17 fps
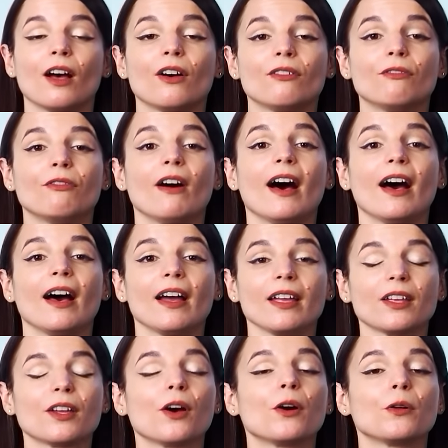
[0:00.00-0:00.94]

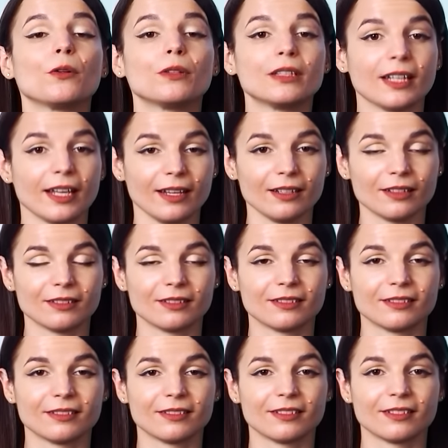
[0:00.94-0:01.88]
Violin.
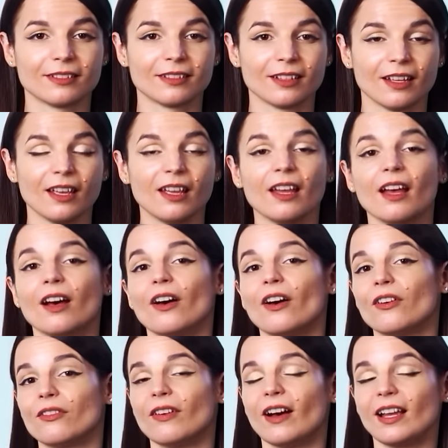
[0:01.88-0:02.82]

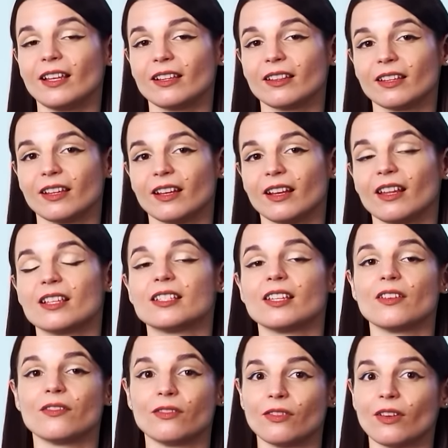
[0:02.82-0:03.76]
A violin is
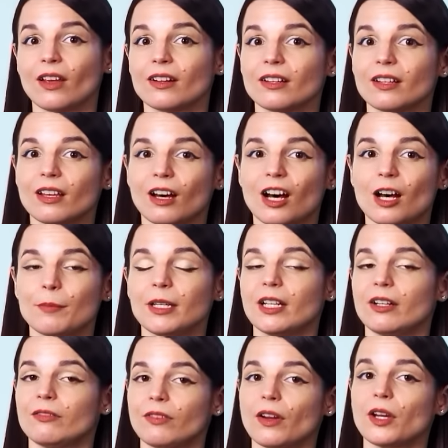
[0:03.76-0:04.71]
a very common
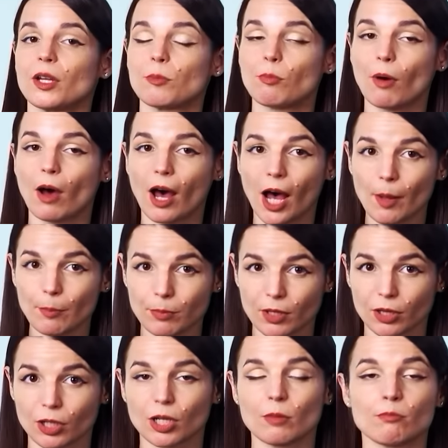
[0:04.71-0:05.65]
and very
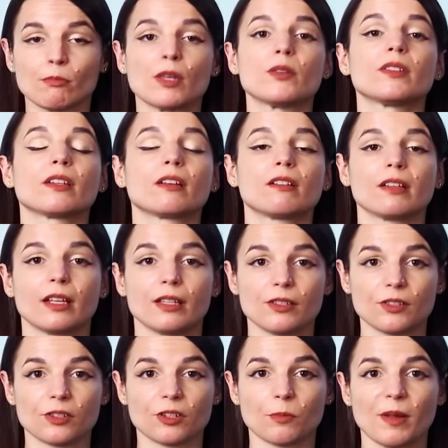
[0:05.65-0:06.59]
popular musical
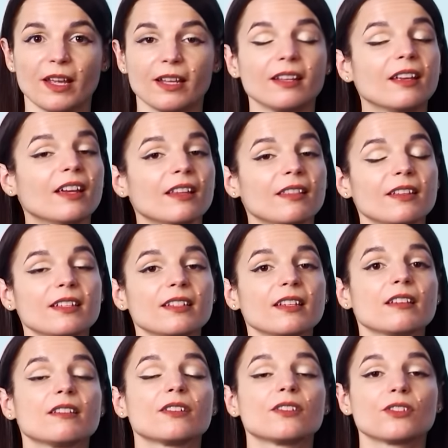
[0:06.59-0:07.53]
instrument. This
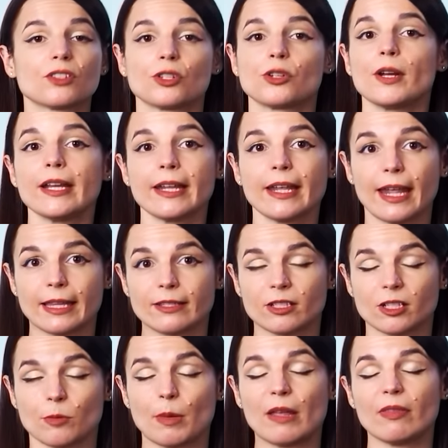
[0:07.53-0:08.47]
is a string
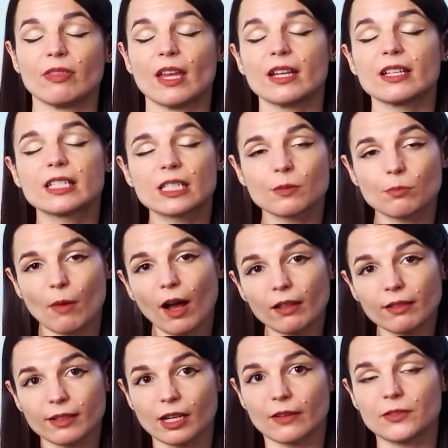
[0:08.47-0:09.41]
instrument that is
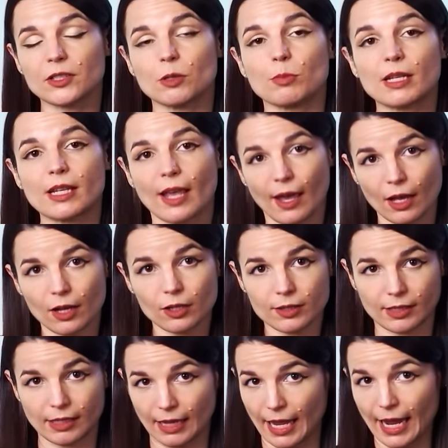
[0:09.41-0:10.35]
small enough to be
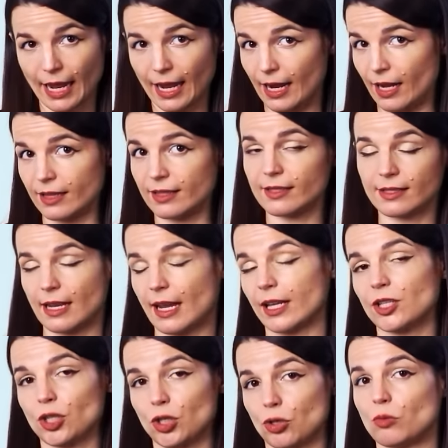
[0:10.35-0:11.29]
held in the hands
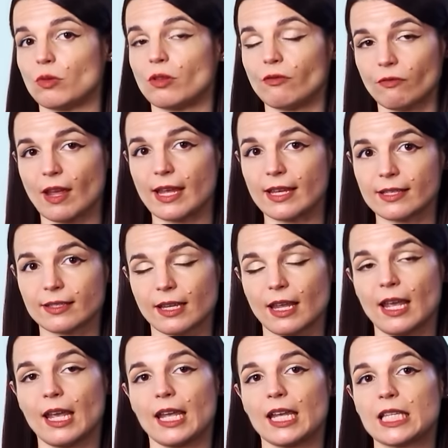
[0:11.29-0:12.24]
next to the face.
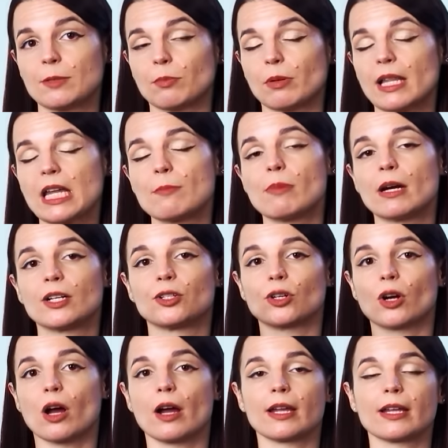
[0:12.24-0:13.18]
It's played by
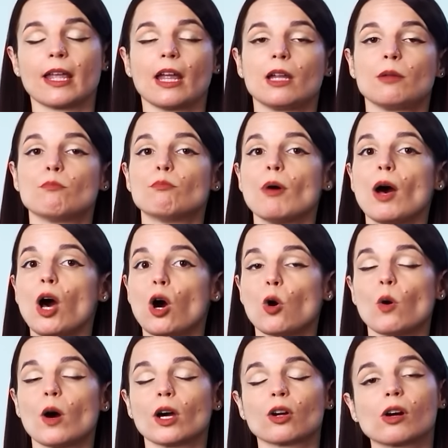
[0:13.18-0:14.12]
drawing a
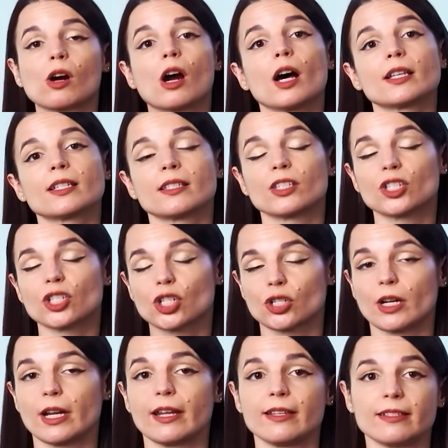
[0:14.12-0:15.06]
bow across the
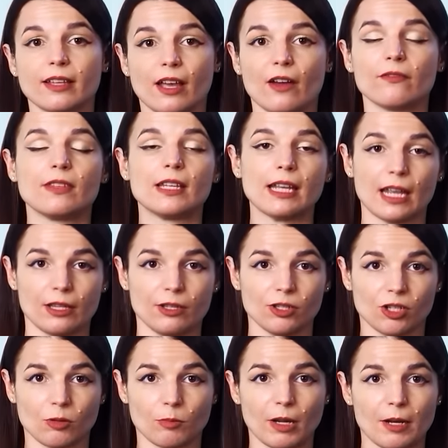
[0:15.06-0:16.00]
strings of the
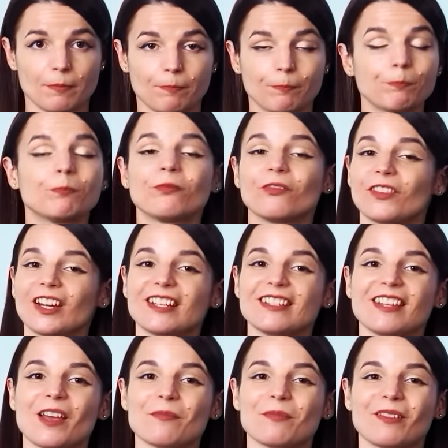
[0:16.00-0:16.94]
instrument. For
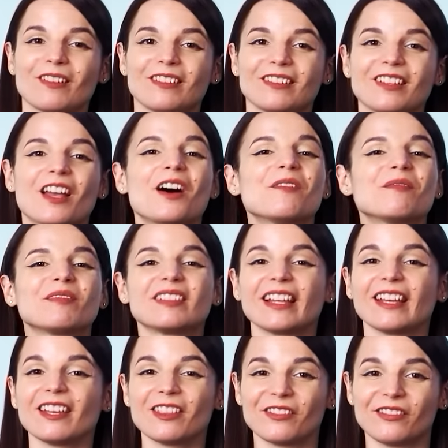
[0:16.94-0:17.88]
example,
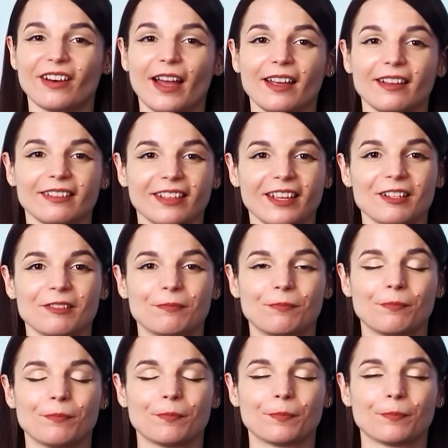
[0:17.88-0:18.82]
play the violin.
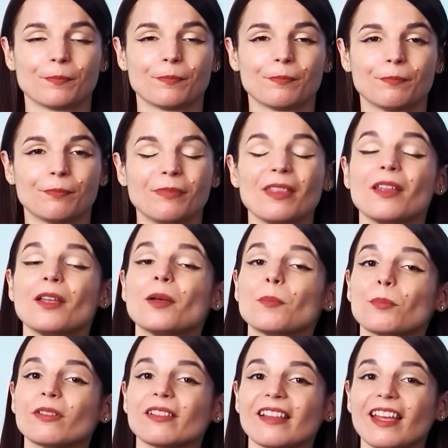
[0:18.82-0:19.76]

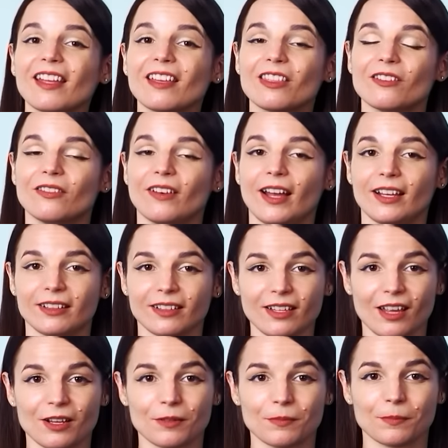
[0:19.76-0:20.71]
Play the
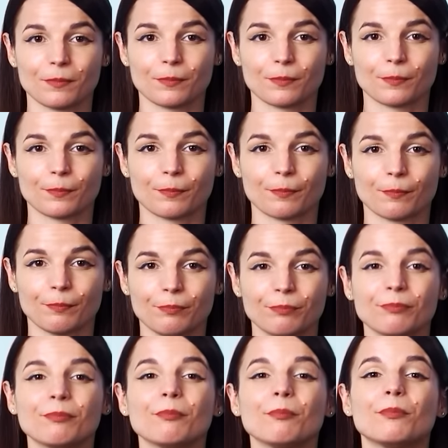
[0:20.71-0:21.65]
violin.
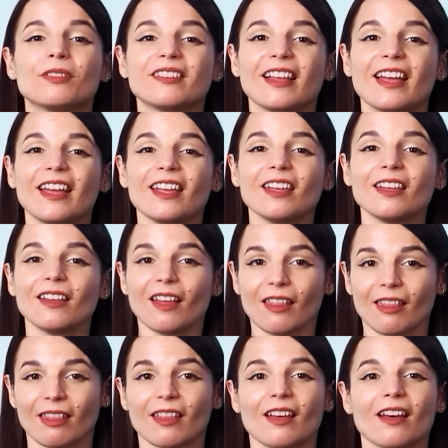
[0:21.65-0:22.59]
Play
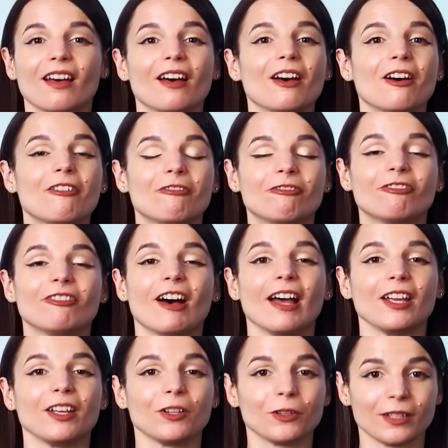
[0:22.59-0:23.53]
the
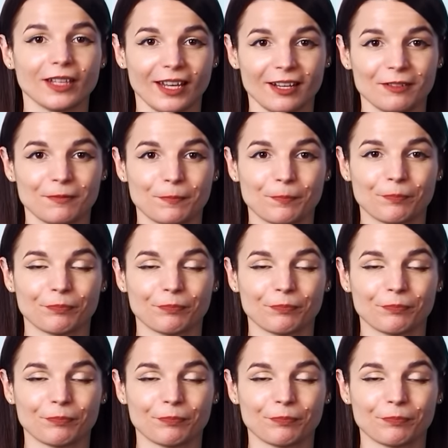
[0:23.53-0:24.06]
violin.